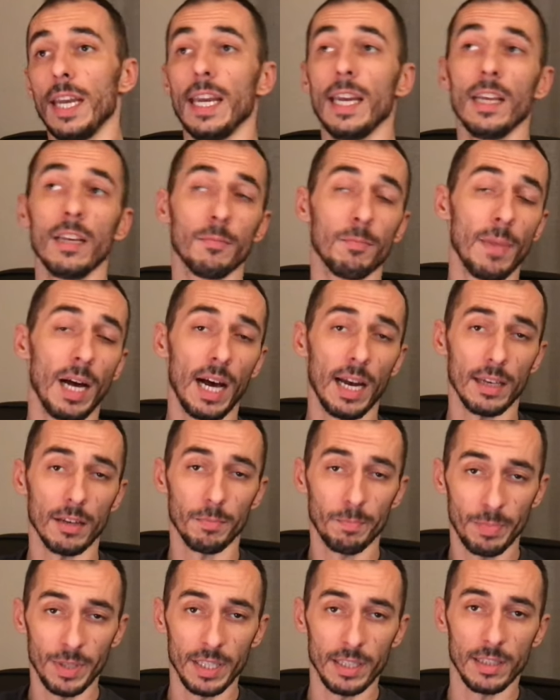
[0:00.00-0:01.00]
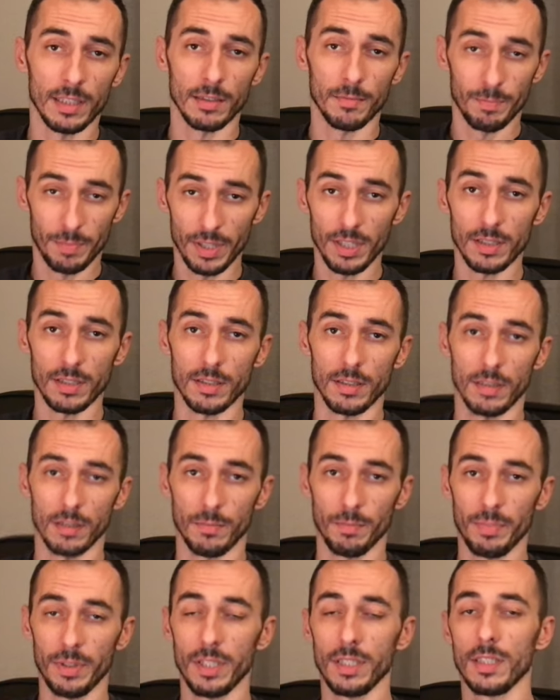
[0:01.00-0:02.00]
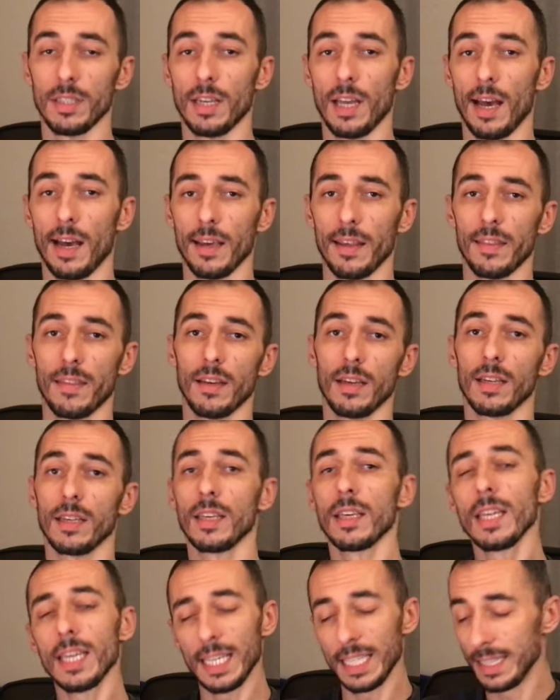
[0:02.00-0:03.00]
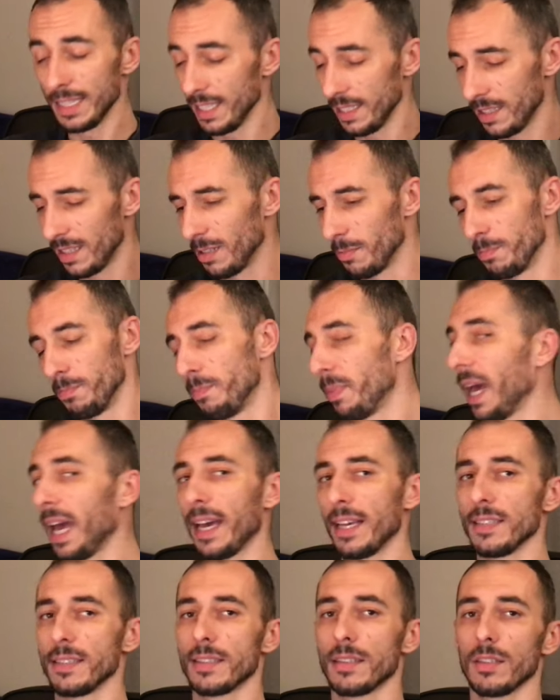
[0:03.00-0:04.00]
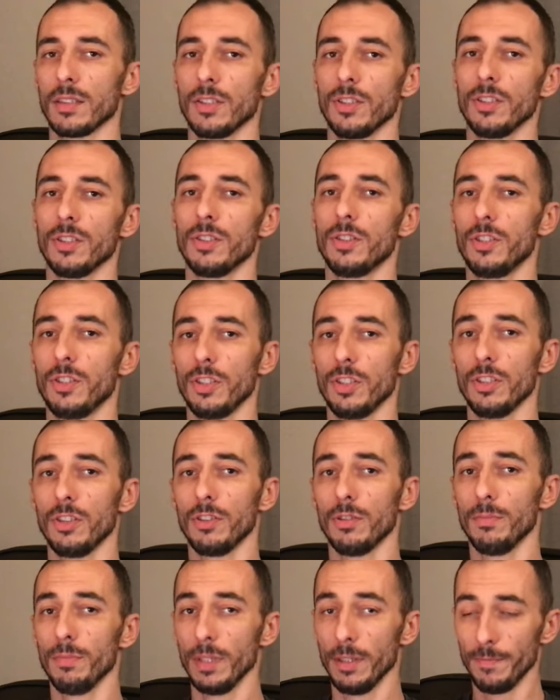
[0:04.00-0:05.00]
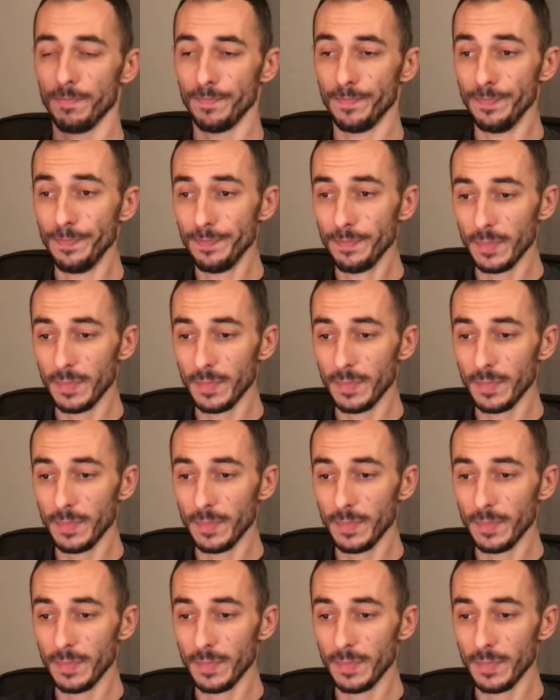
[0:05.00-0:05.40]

in my opinion, personal opinion, I think he did the best on YouTube.